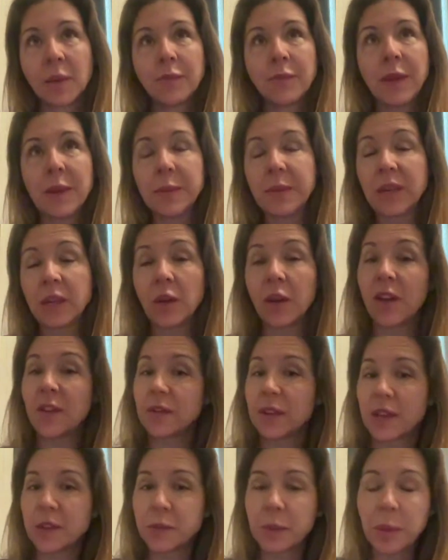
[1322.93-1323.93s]
maybe you'll have
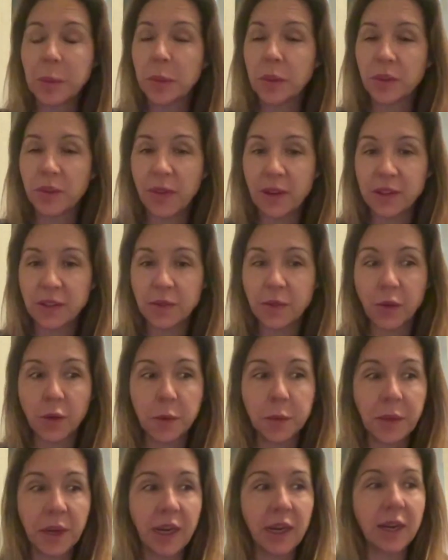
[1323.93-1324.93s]
less people at the
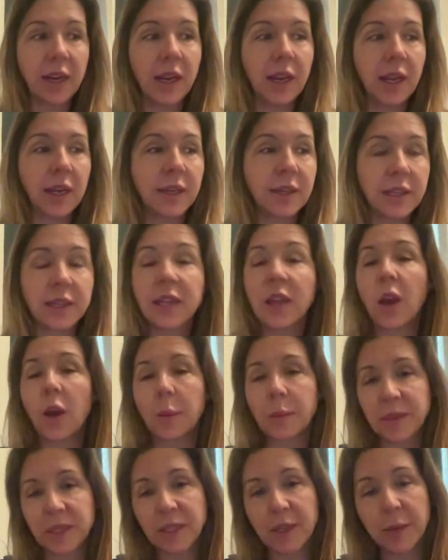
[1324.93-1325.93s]
festival. But it did the
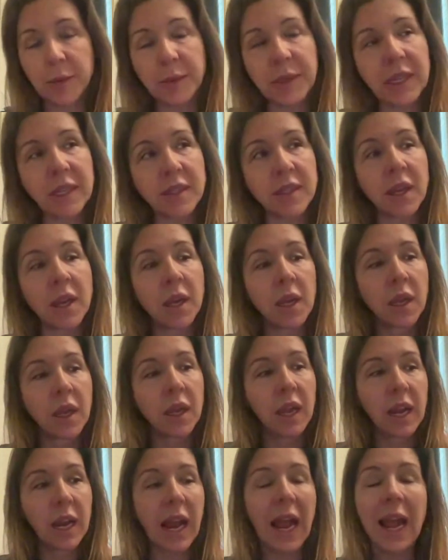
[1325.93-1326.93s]
opposite, because
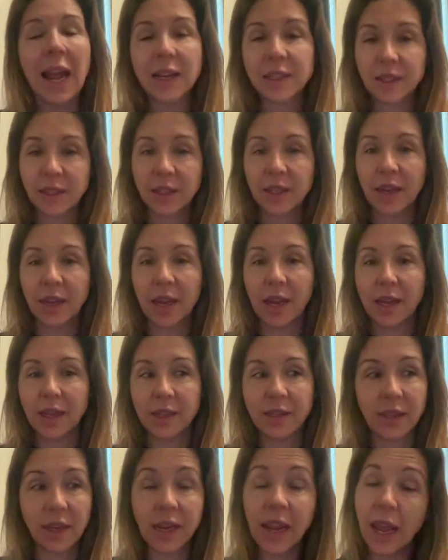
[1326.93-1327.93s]
it acted
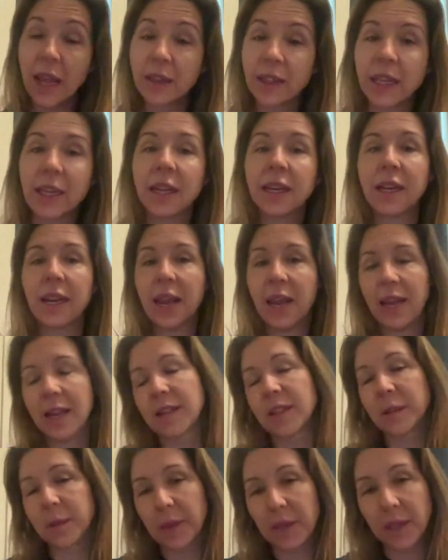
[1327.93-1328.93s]
as, again, like an
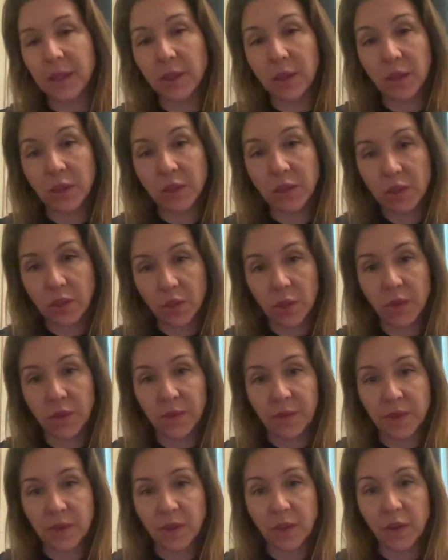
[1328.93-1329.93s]
enhancement to the
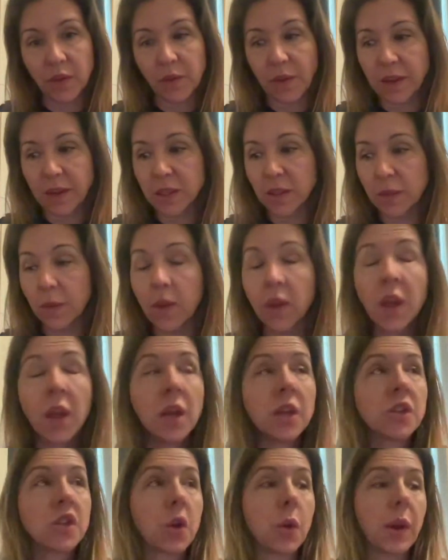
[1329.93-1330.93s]
physical festival.
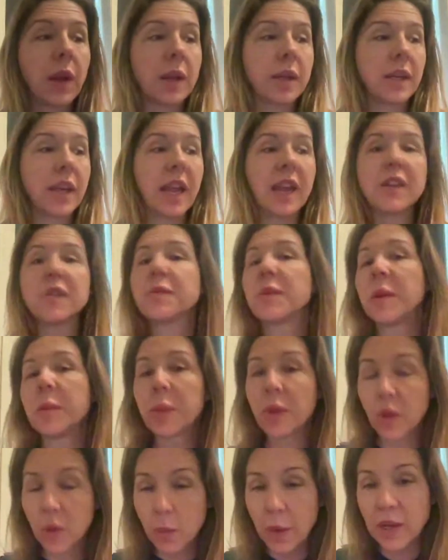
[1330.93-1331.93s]
So it gave
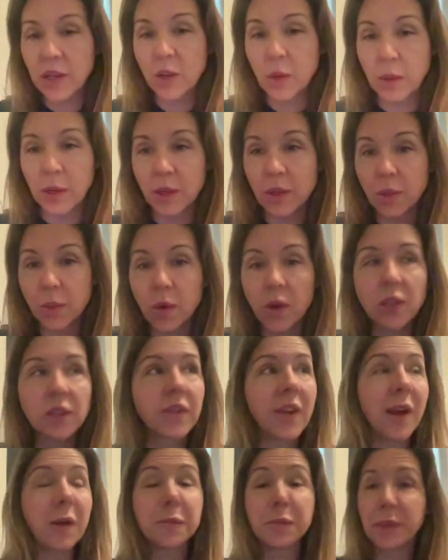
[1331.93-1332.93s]
people a window into the world
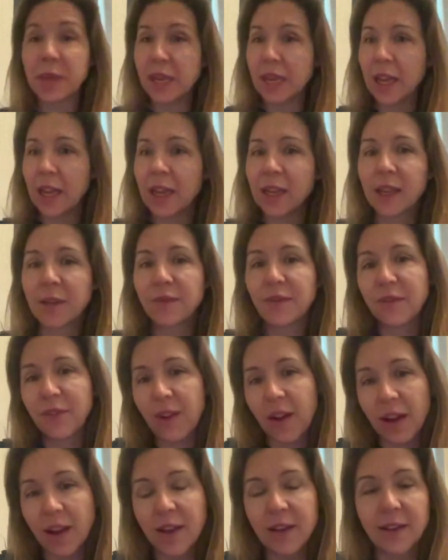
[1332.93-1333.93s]
of how big and
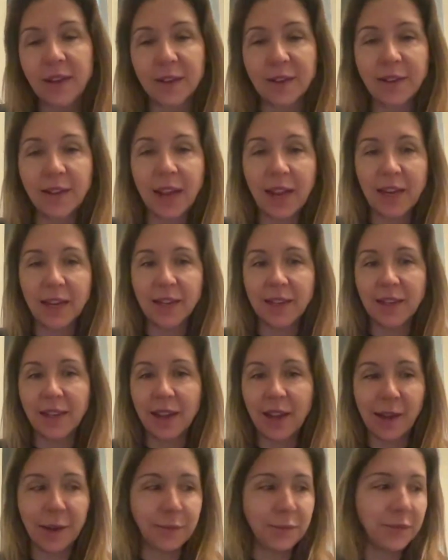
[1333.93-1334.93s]
fun
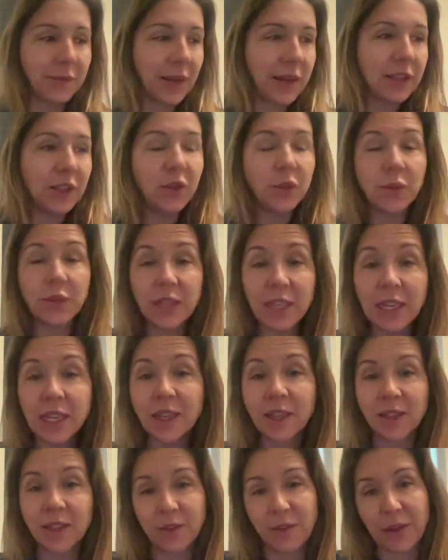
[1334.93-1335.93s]
and
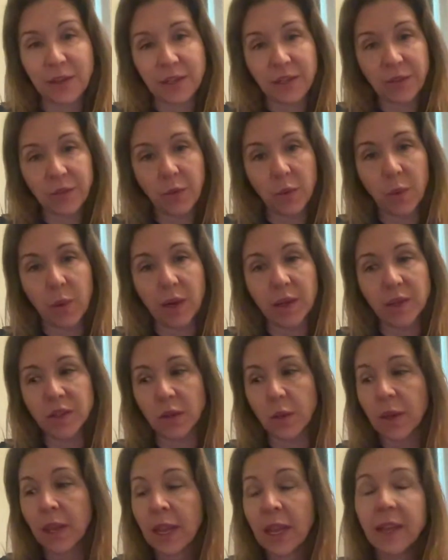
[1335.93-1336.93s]
unique the festival was.
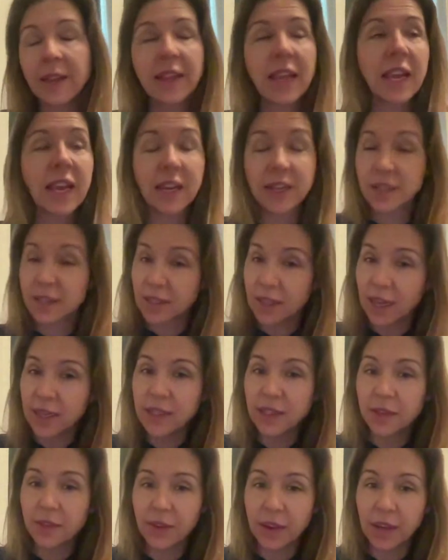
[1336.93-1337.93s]
So they get a
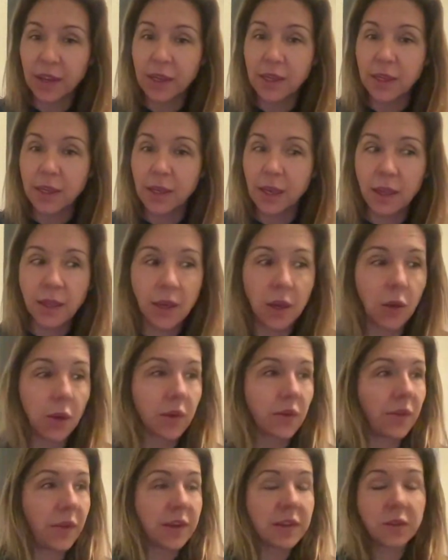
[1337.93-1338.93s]
slice of it. You know,
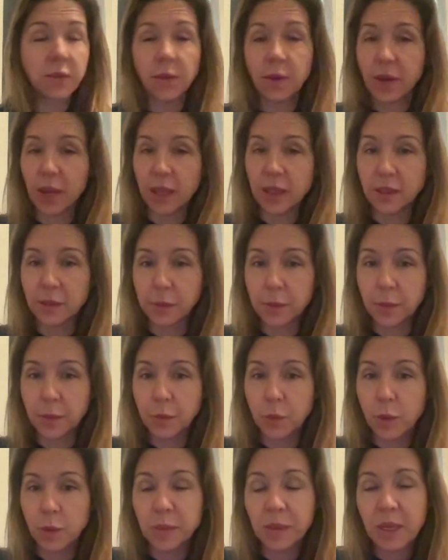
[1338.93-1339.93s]
the festival gets
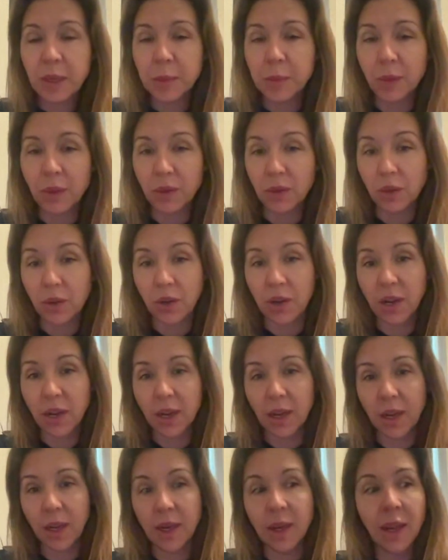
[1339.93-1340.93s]
more people
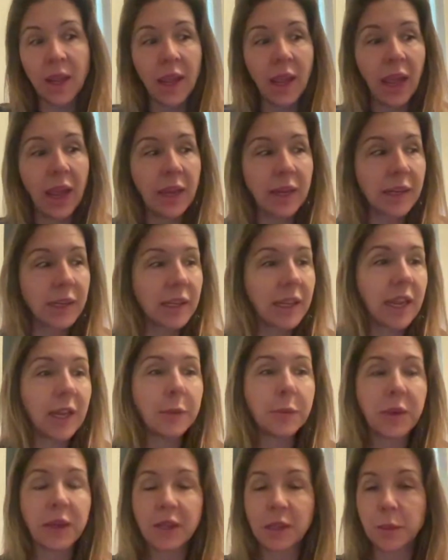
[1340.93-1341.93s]
learning and
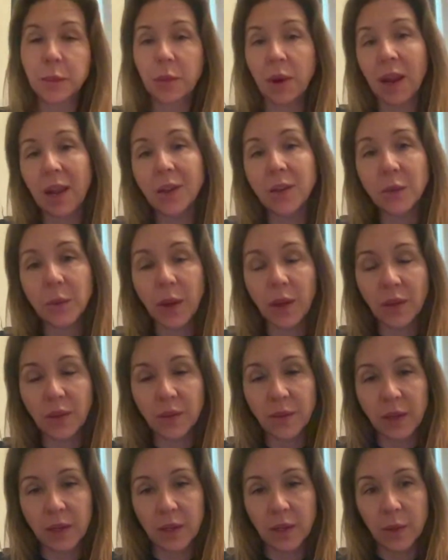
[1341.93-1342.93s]
keeping the brand
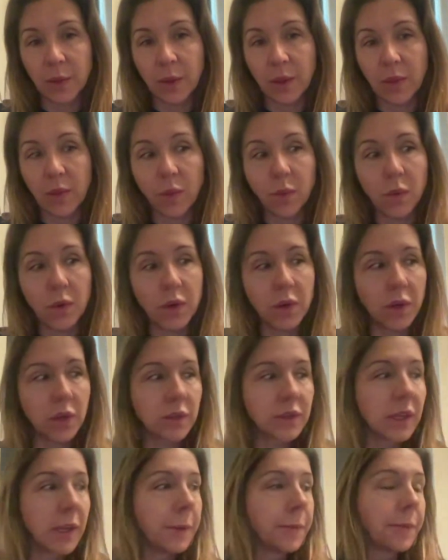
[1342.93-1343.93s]
relevant around the
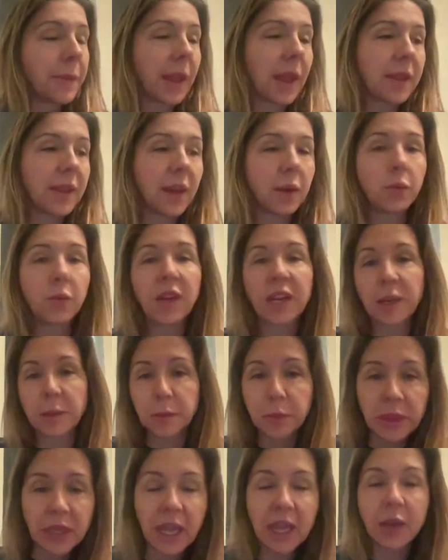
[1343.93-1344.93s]
world. And then we
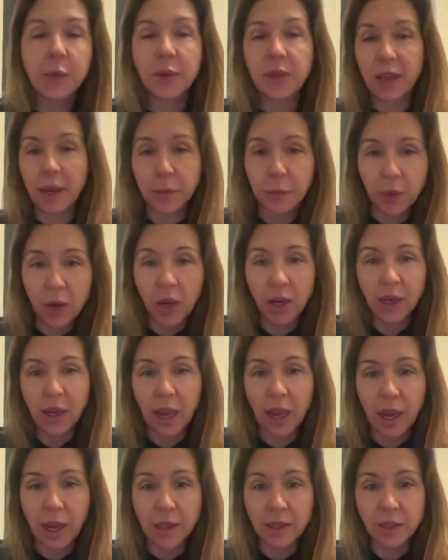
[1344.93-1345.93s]
can play with that
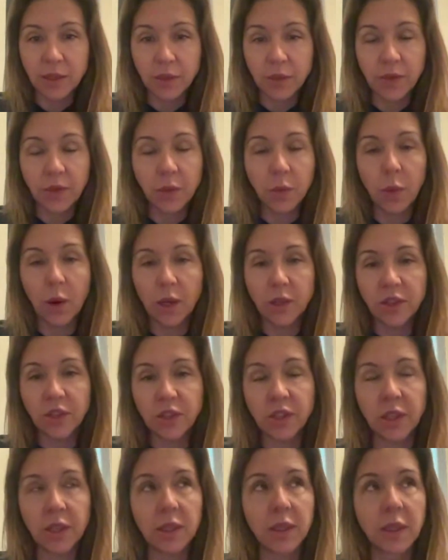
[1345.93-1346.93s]
broadcast. So if you
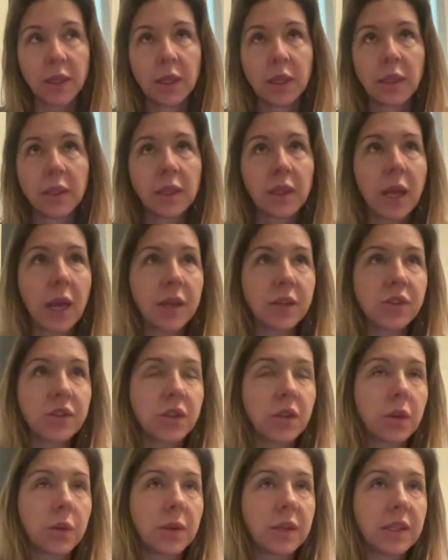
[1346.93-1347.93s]
watched it last
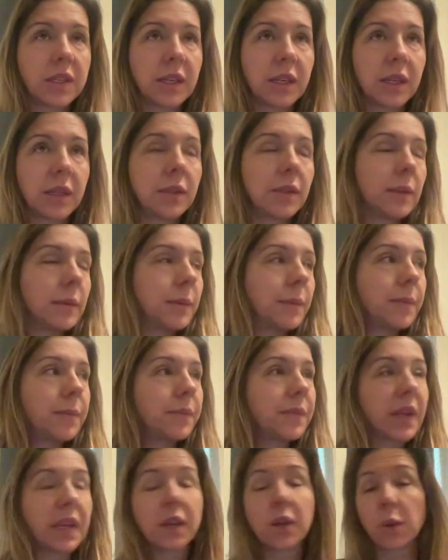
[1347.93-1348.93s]
year, we did
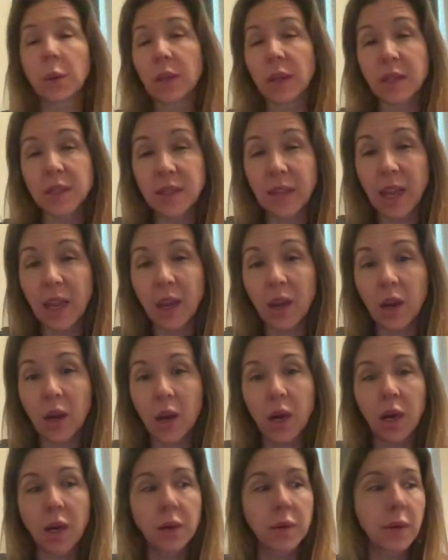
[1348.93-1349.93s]
like Gorillaz
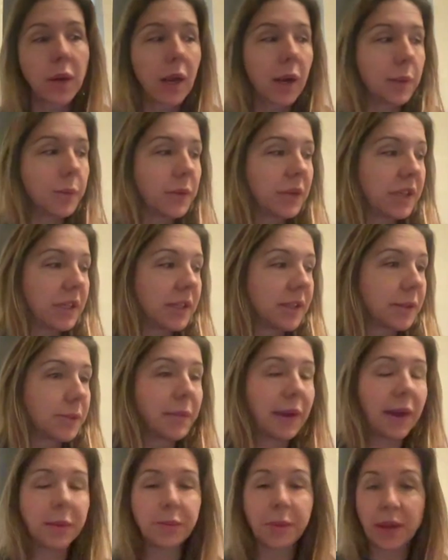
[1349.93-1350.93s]
AR. We did some
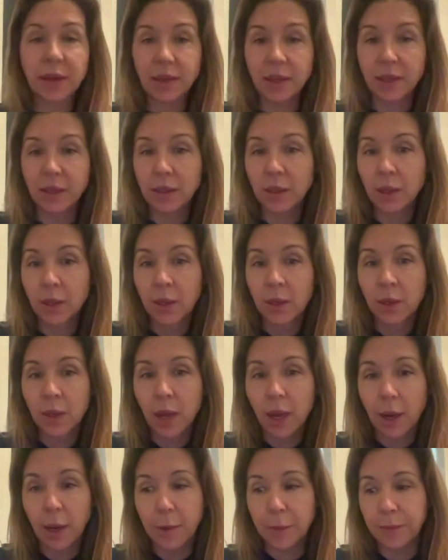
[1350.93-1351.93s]
Bad Bunny
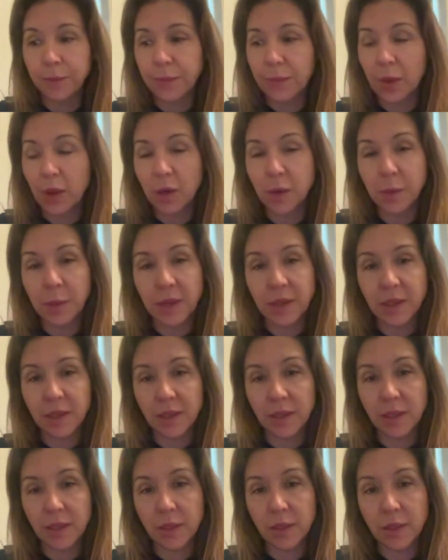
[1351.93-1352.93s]

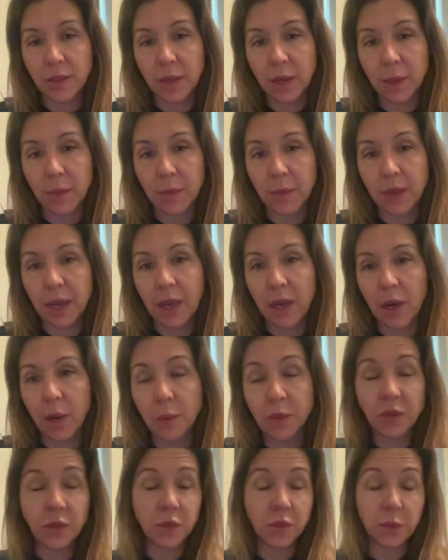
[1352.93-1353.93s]
augmented AR,
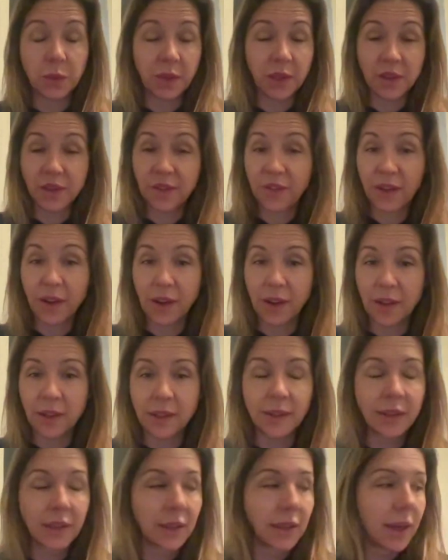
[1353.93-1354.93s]
which was really
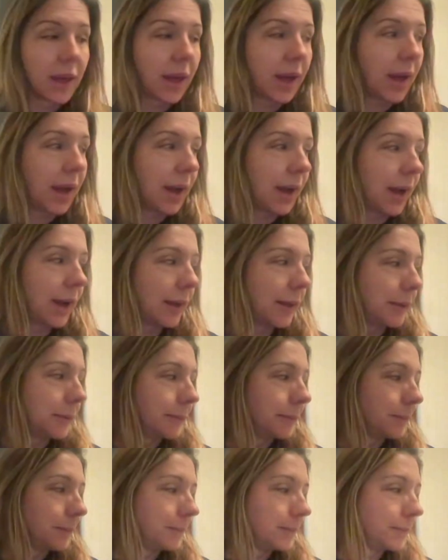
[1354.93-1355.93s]
fun.
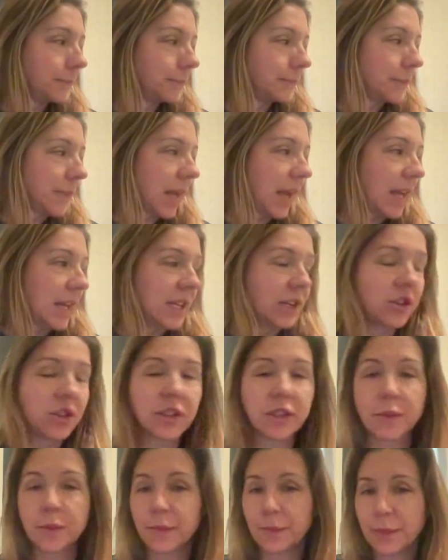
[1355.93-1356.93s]
And it
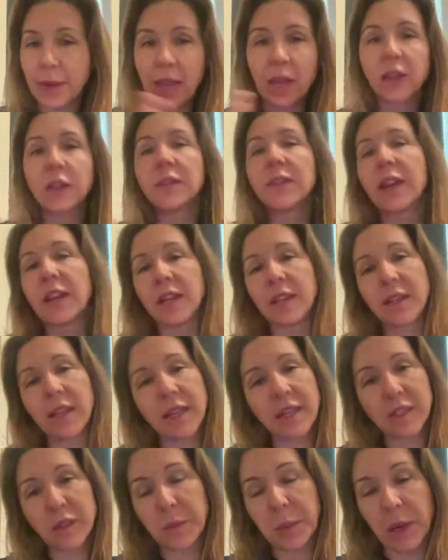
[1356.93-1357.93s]
just elevated the
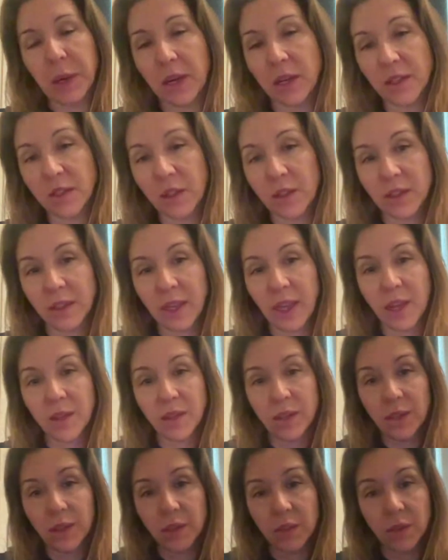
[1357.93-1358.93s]
experience
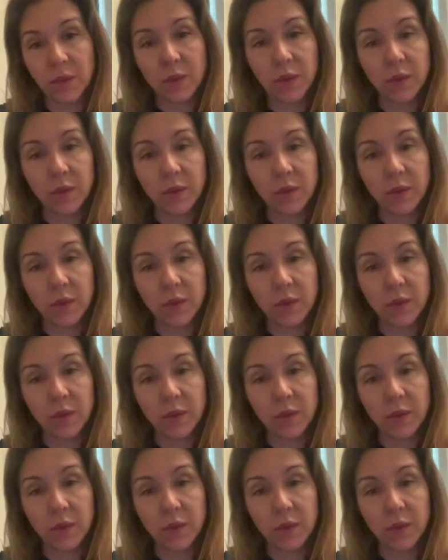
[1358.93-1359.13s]
altogether.